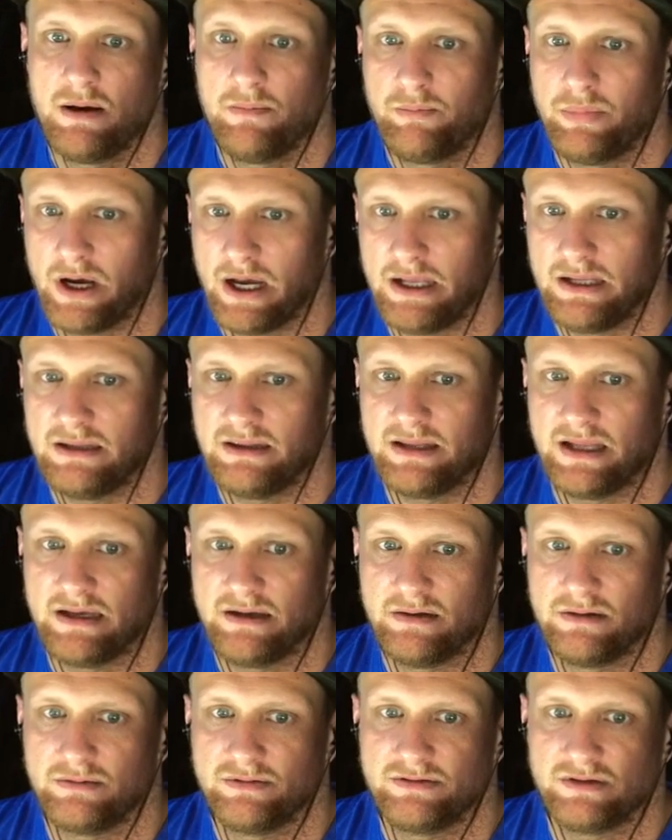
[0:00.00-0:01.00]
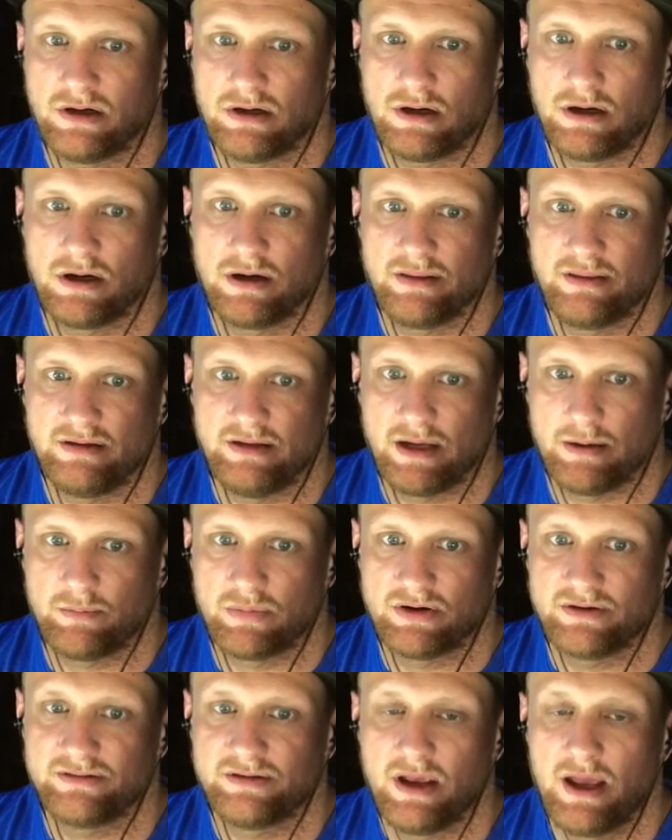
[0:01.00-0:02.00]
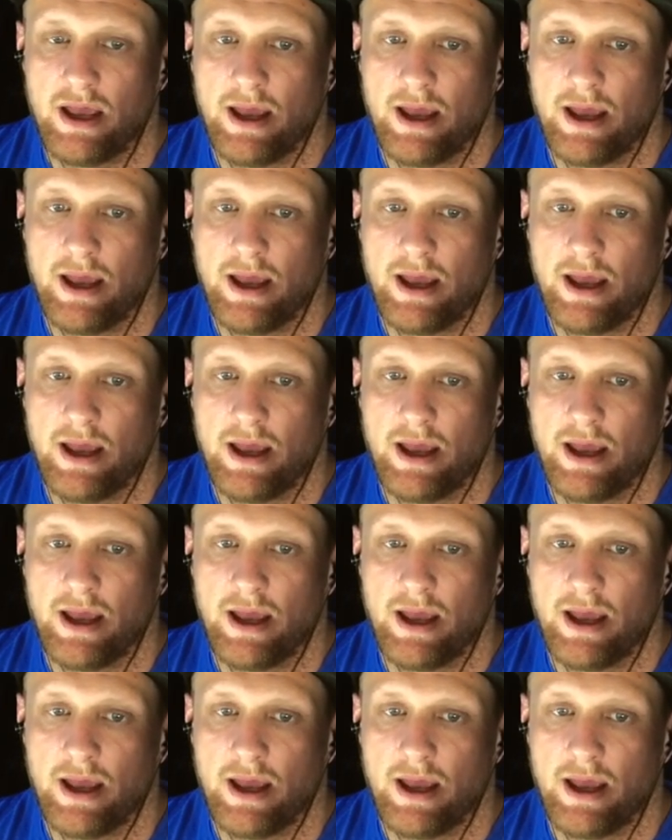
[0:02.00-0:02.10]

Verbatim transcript: but those are the numbers.